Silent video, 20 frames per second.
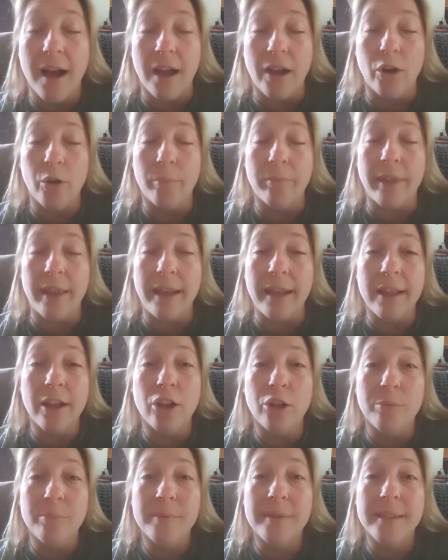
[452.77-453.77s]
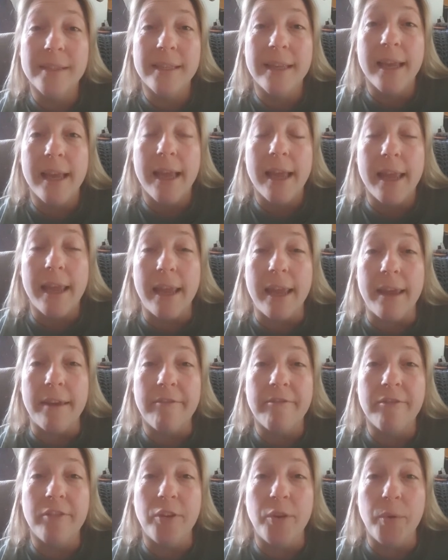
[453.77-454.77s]
I hope that helps.
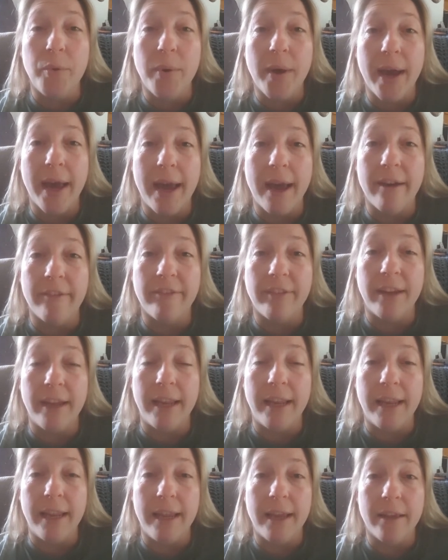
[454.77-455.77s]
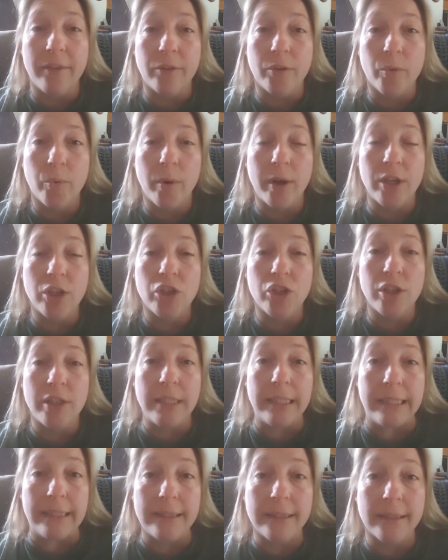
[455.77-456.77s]
If you have any other
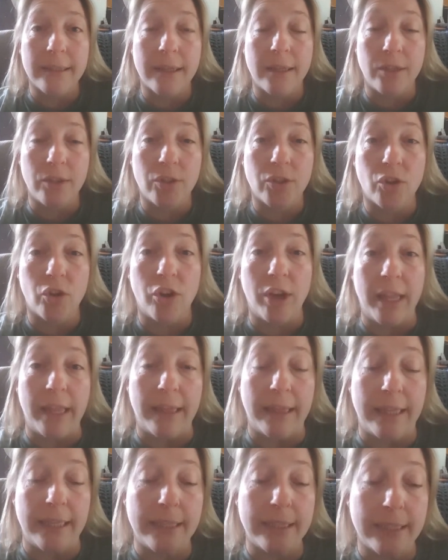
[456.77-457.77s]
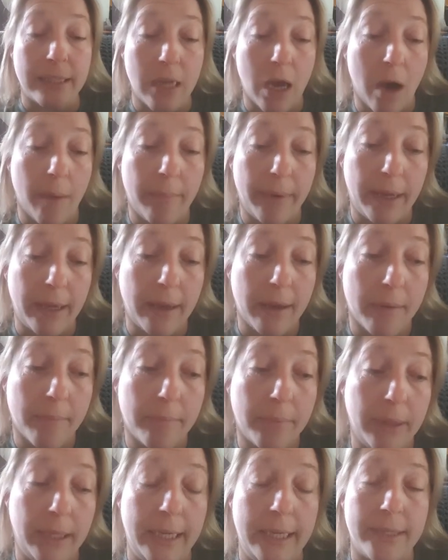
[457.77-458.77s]
questions concerning this topic,
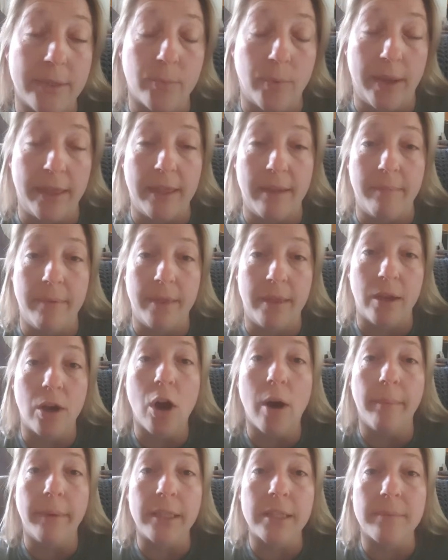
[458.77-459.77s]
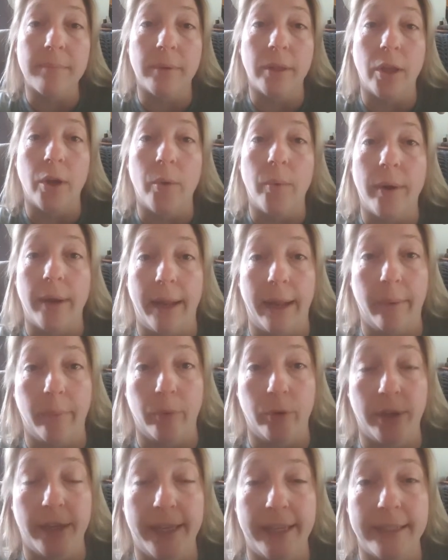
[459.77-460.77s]
please write them in the comments below and I
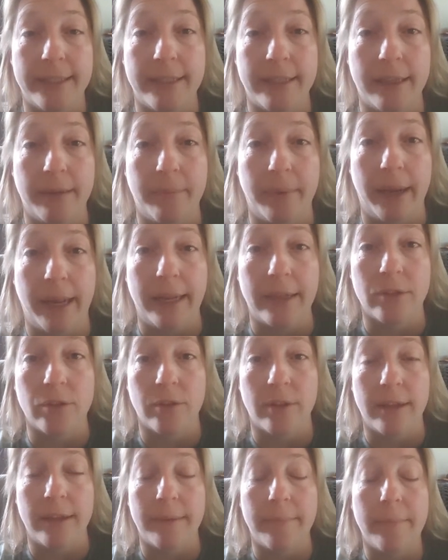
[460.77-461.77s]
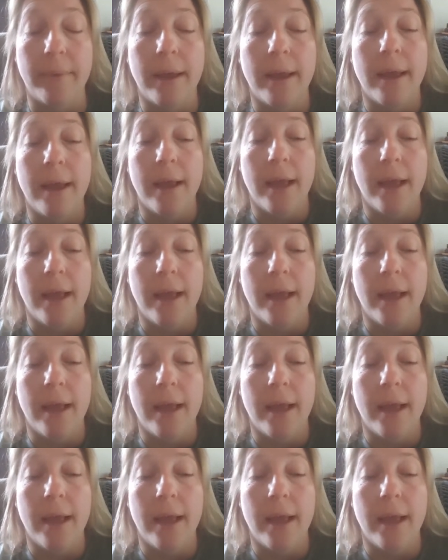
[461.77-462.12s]
will get to them and answer them.